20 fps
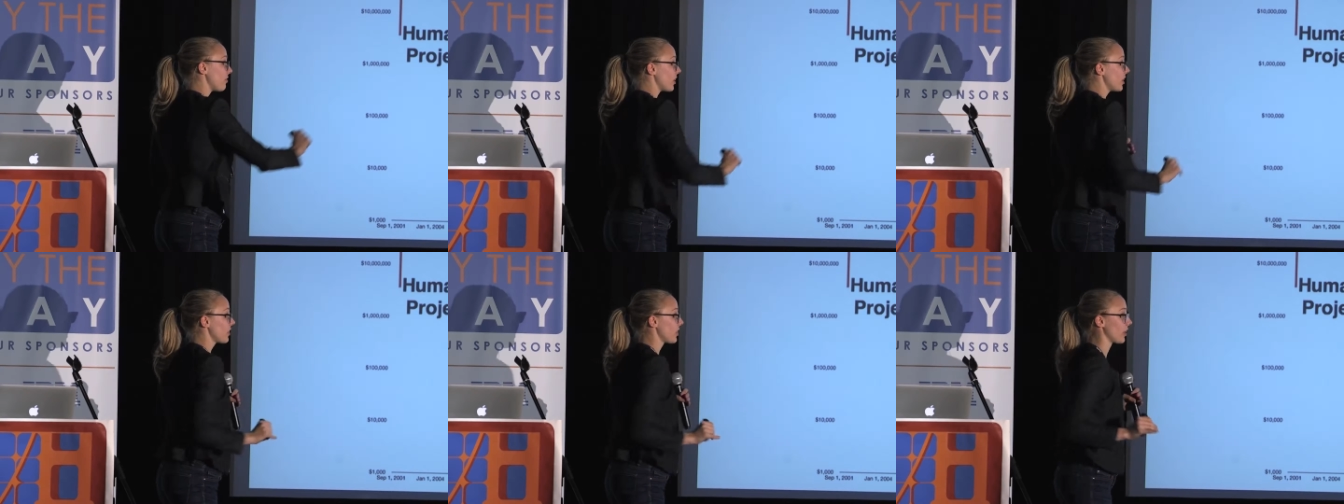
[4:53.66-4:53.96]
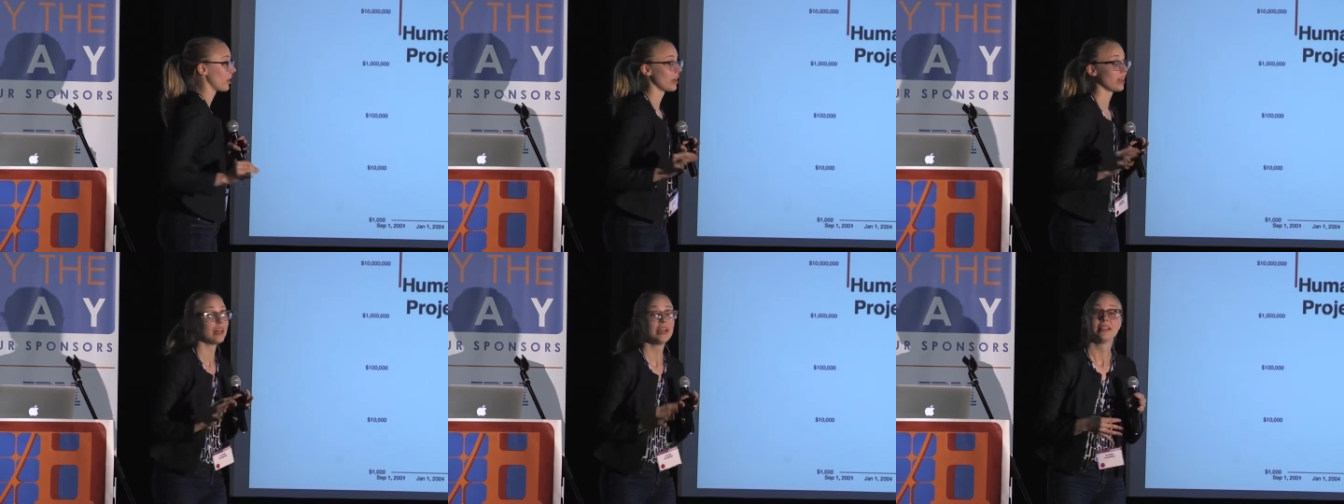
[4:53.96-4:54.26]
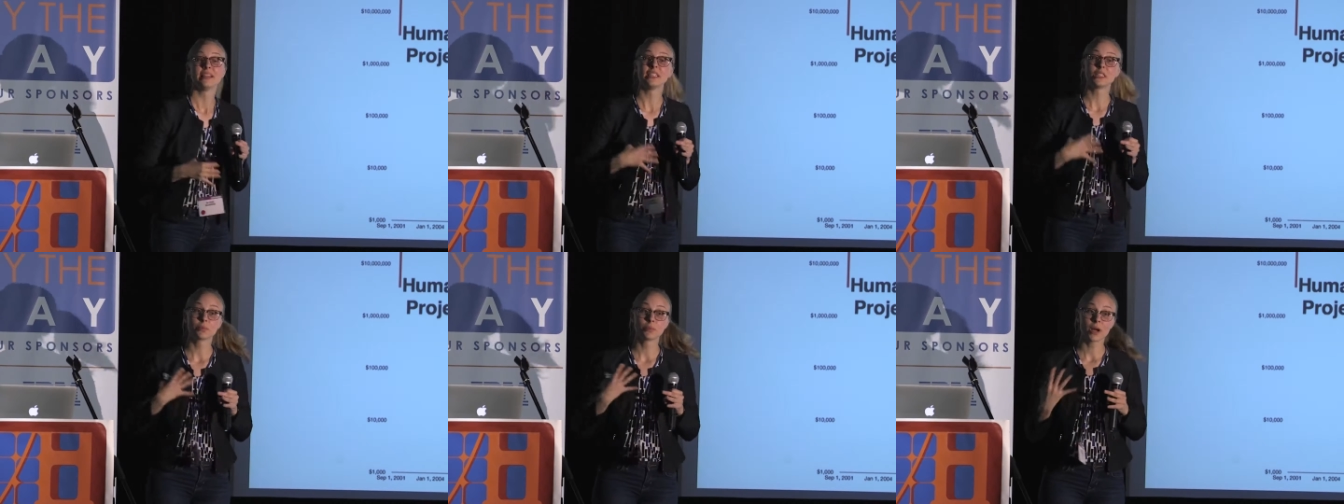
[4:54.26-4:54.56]
further,
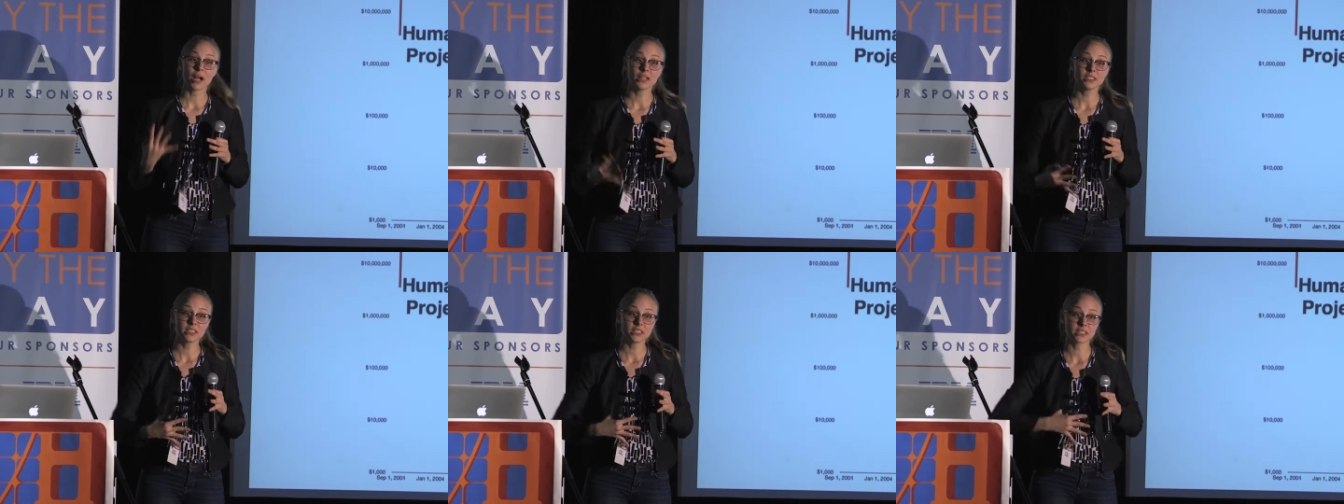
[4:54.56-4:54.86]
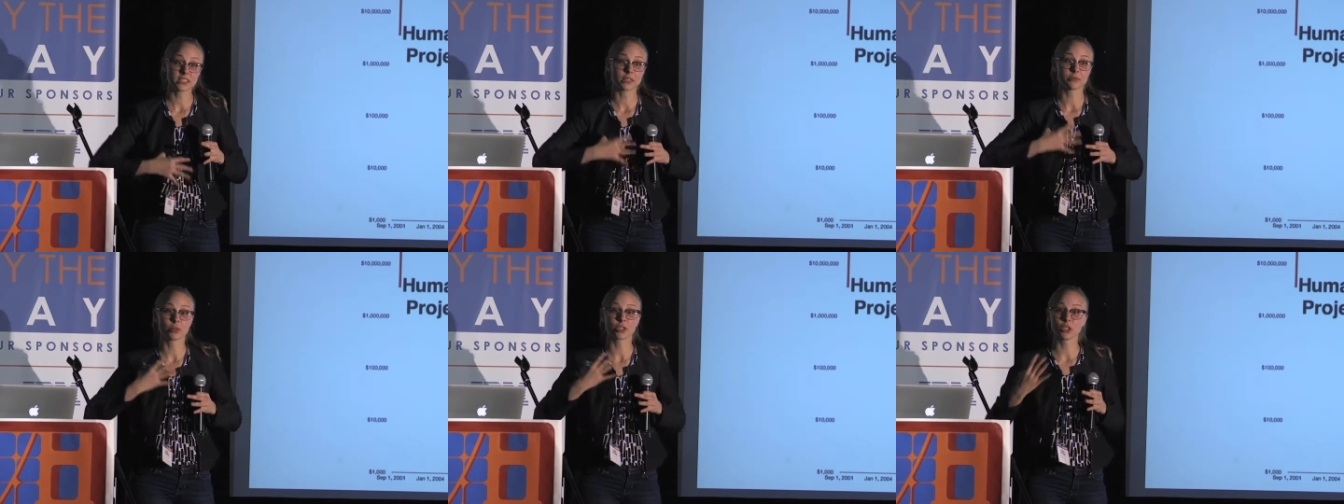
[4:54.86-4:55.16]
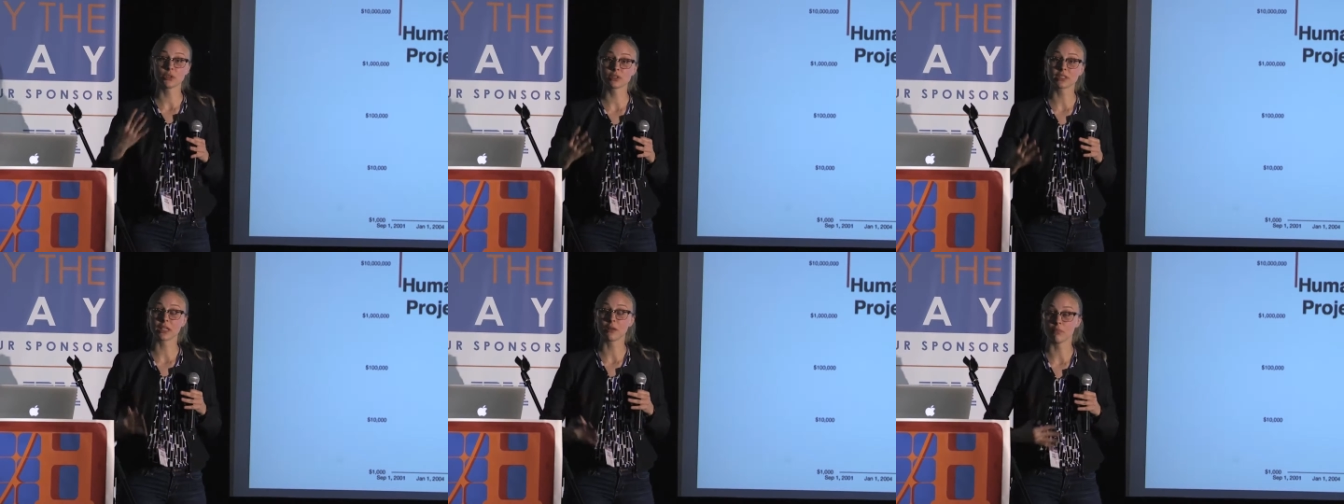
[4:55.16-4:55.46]
these projects are
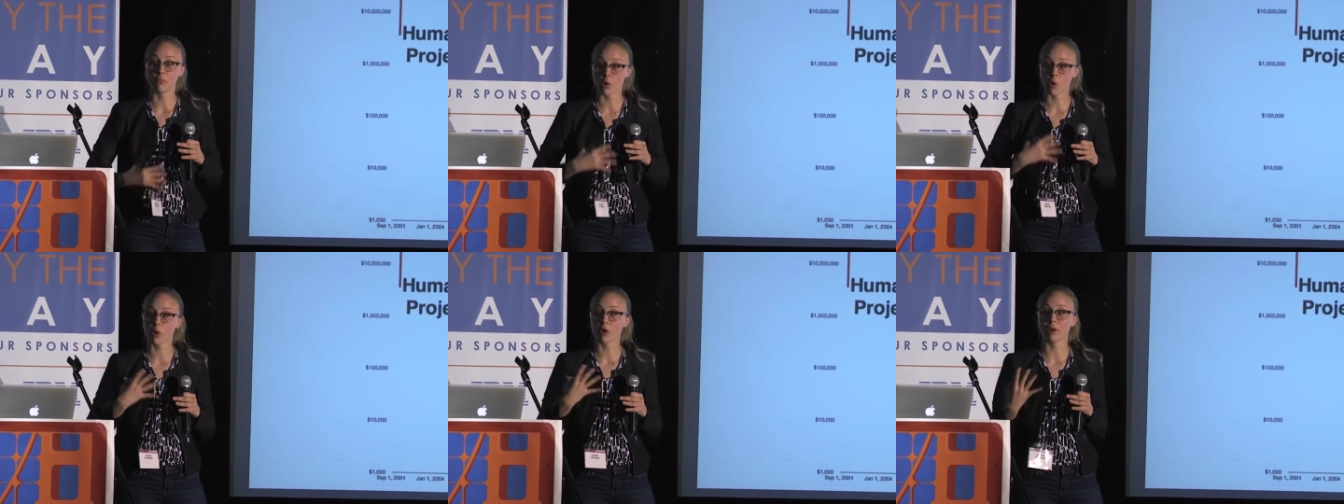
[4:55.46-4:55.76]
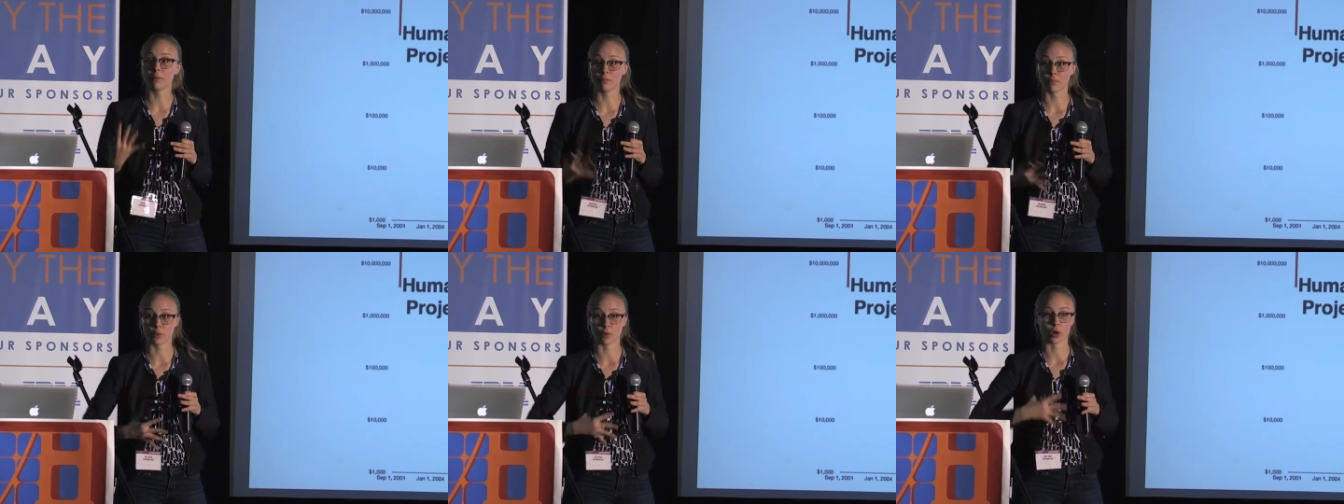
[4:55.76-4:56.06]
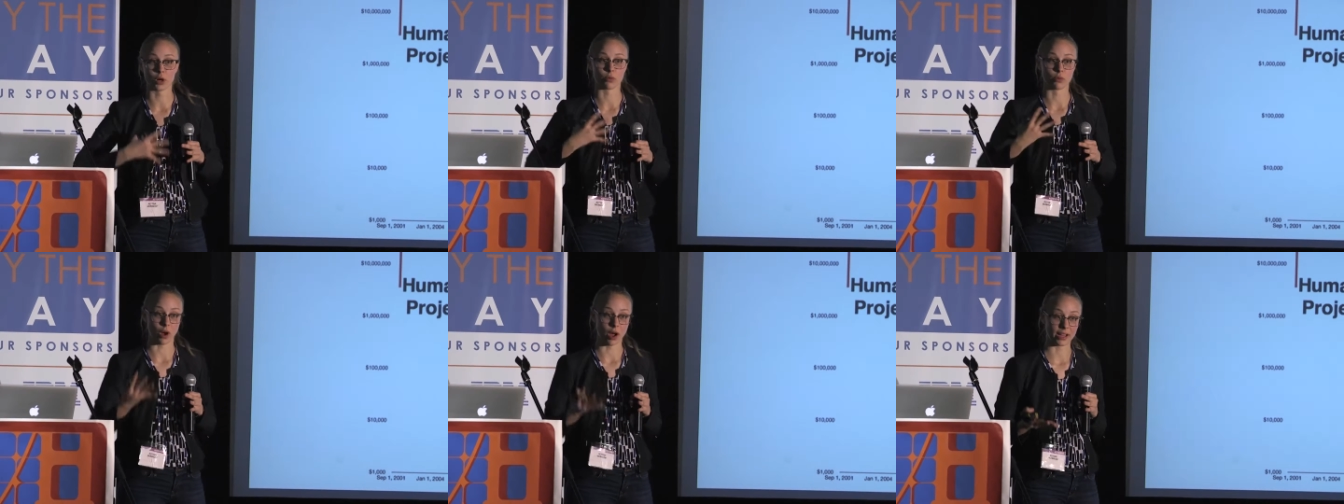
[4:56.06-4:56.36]
producing more and
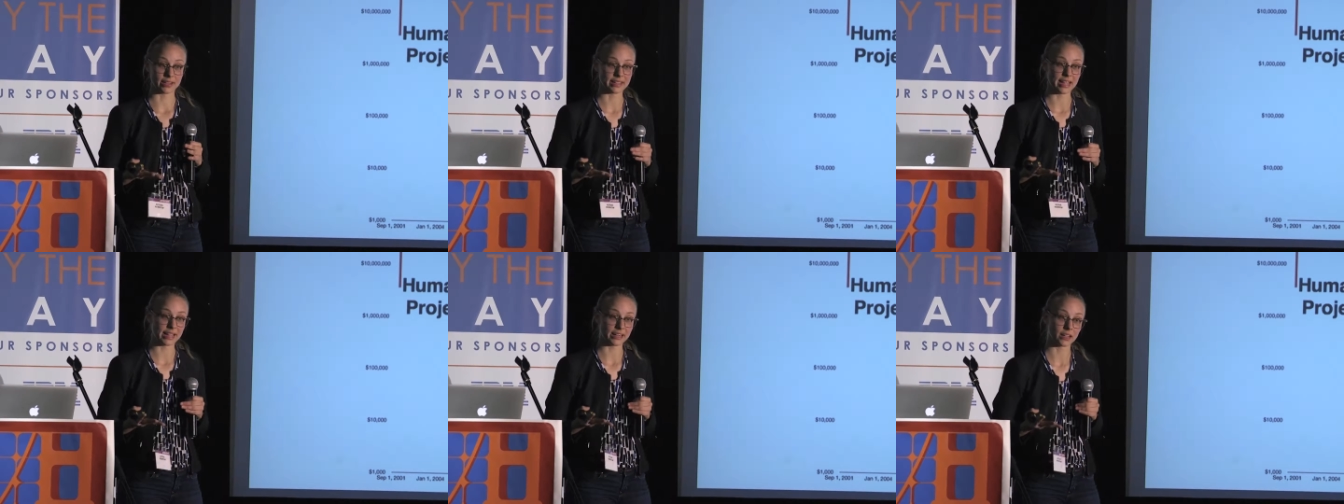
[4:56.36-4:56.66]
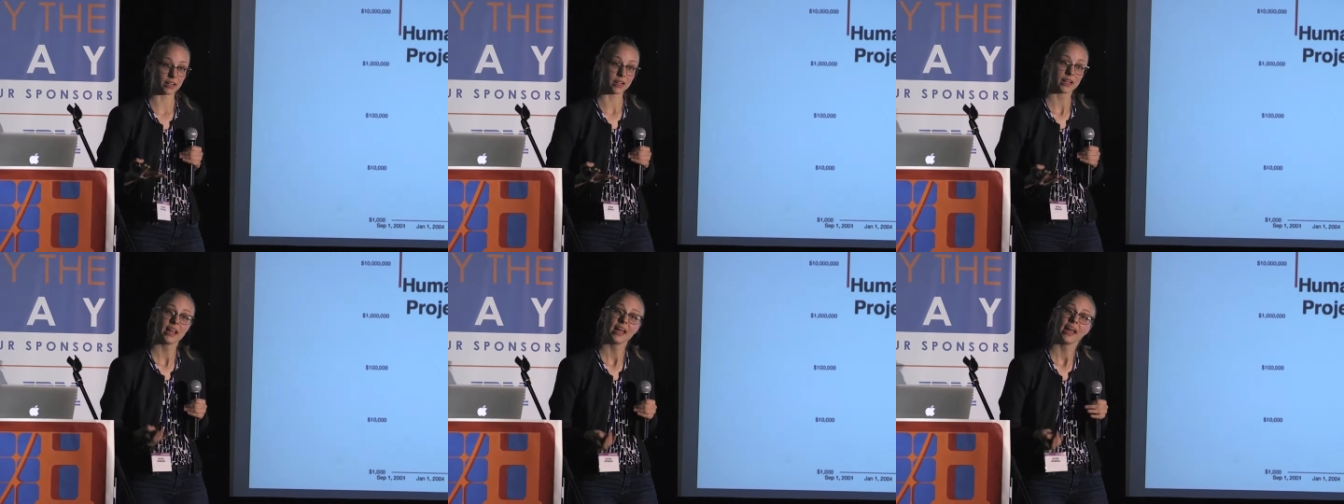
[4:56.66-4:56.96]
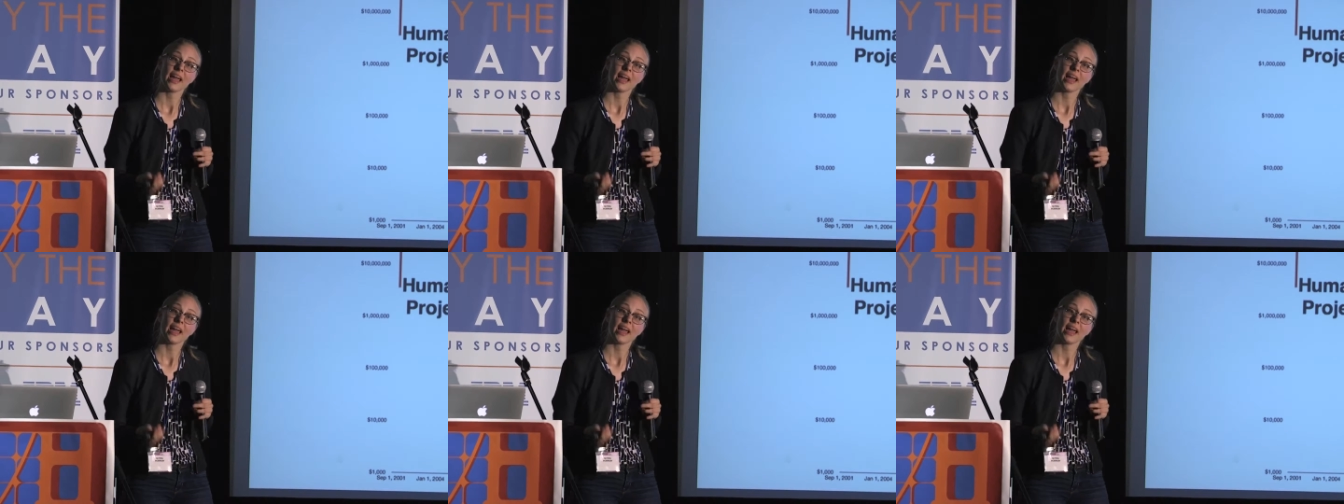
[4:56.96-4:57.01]
more raw data.